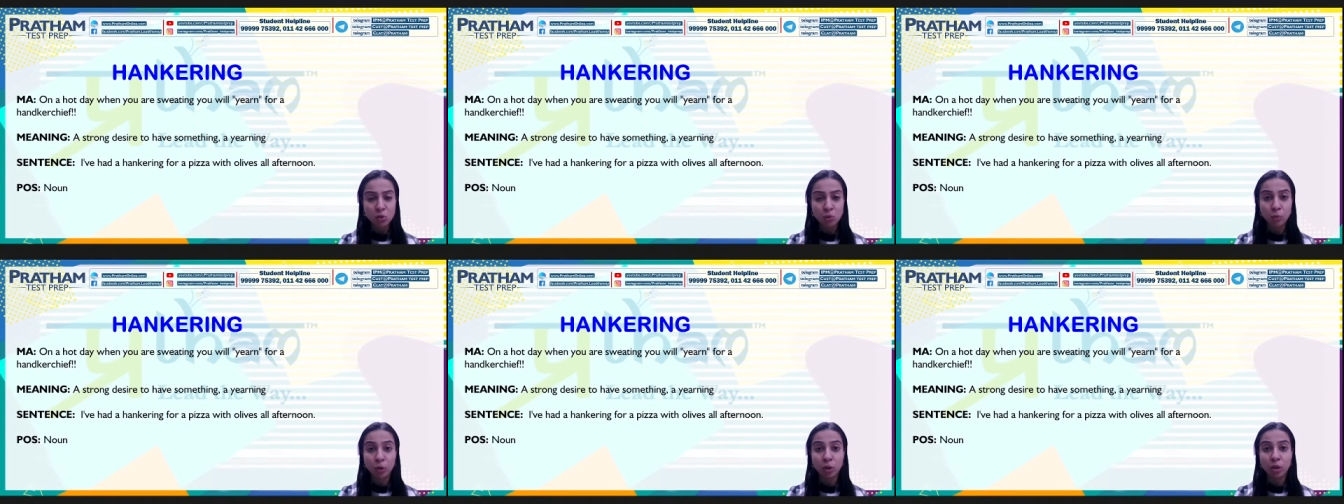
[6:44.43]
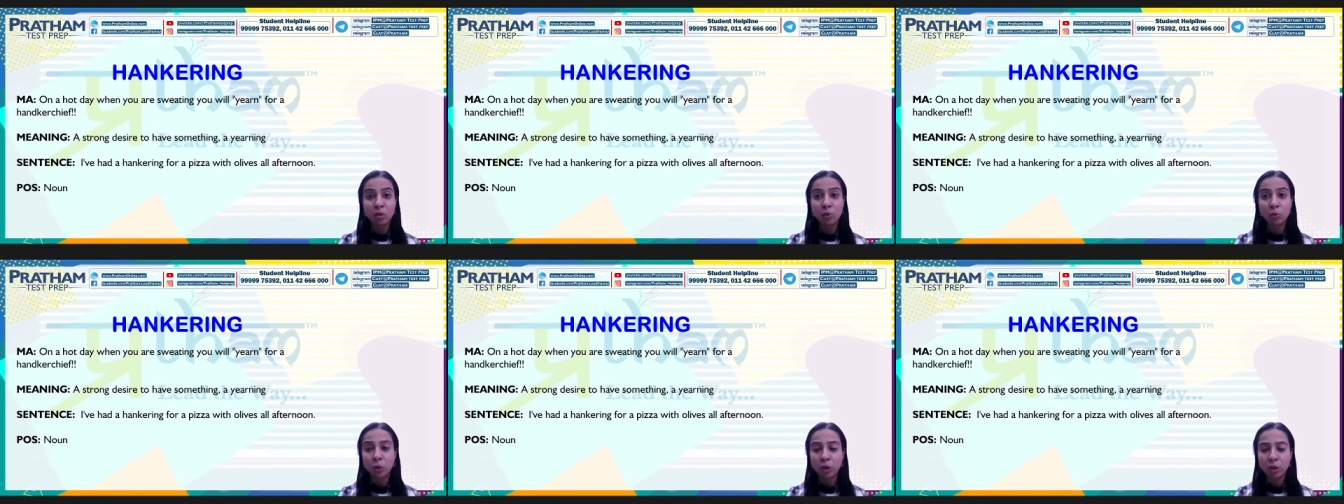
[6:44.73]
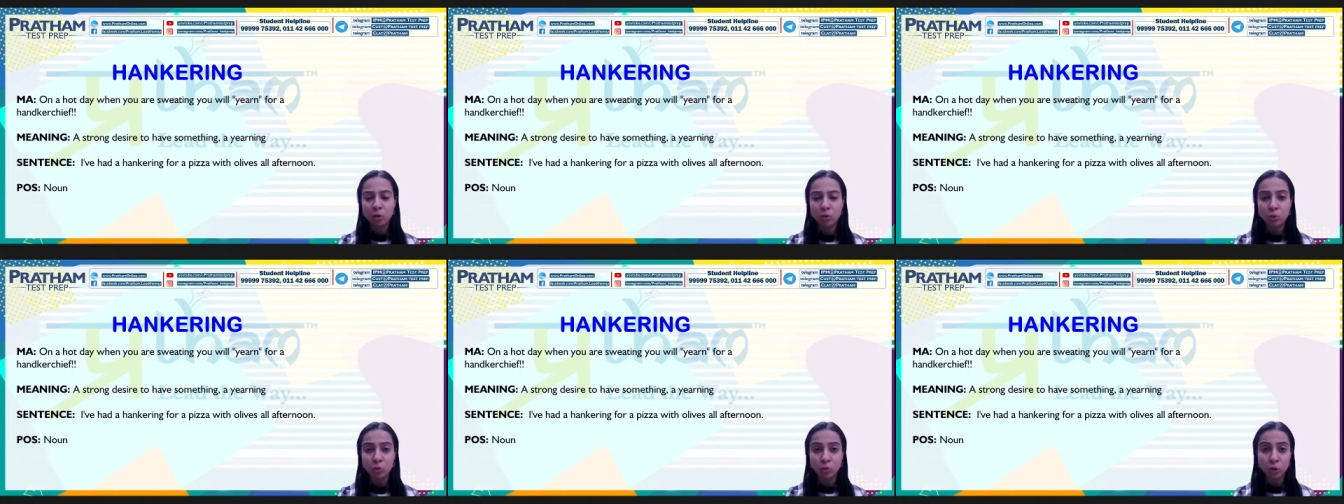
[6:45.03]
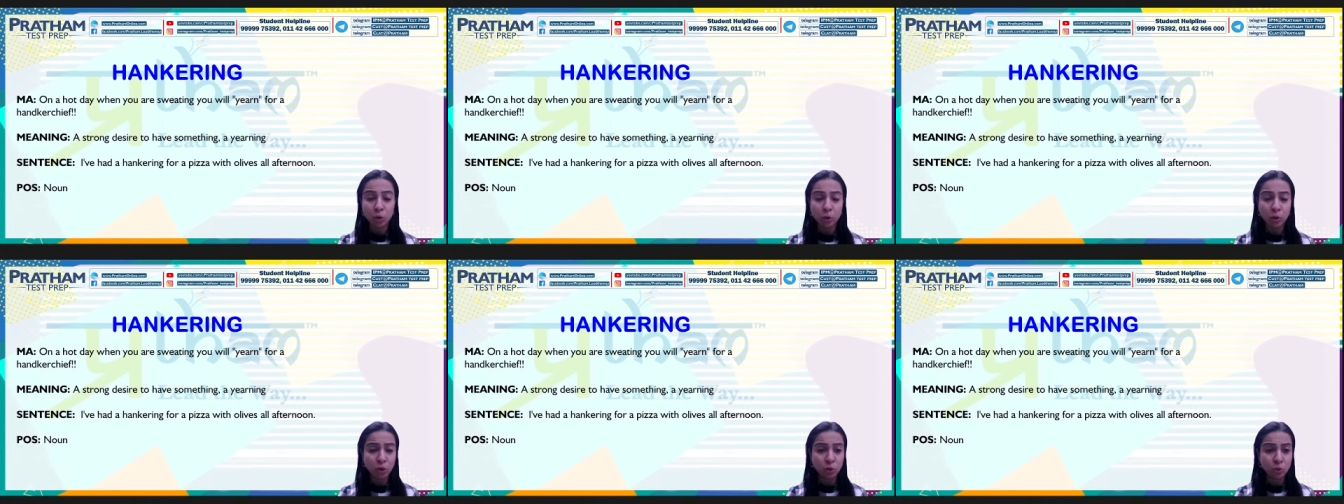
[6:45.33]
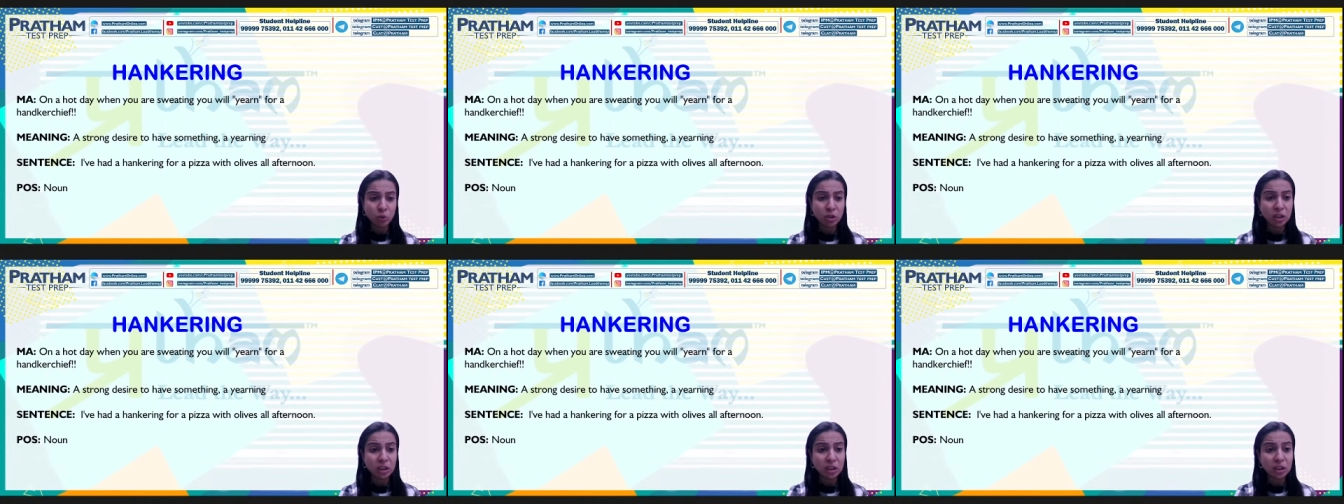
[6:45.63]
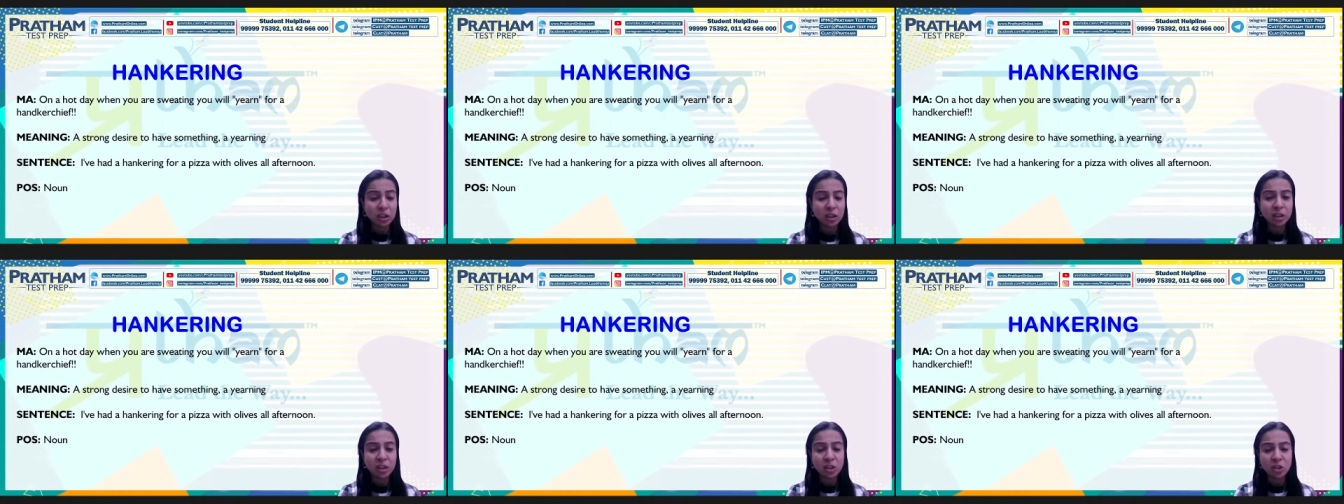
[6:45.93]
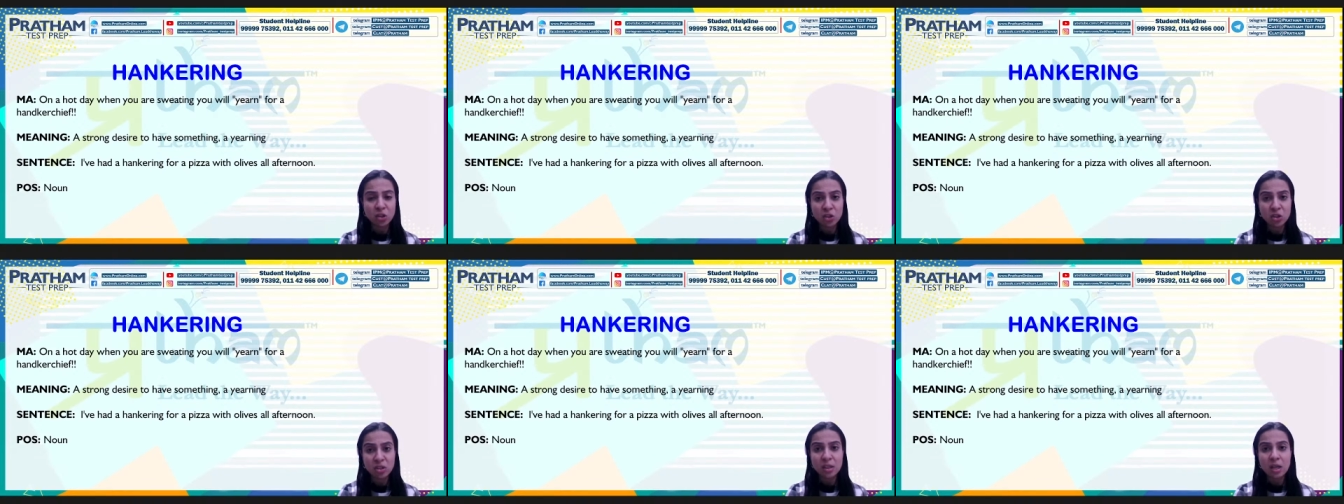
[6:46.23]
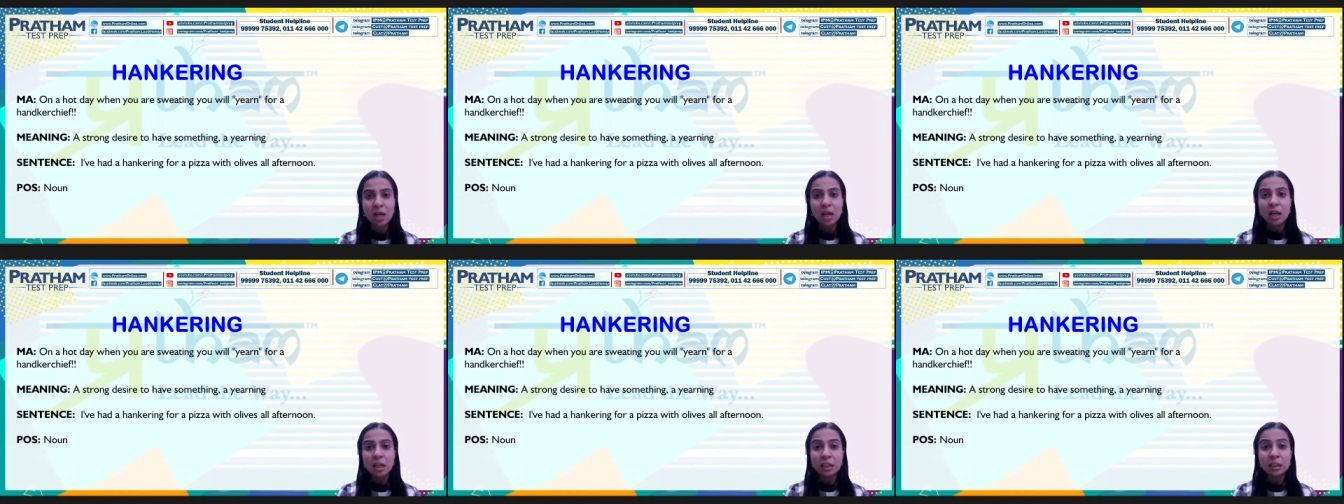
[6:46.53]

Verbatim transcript: So, what are you going to do? You're going to yearn and just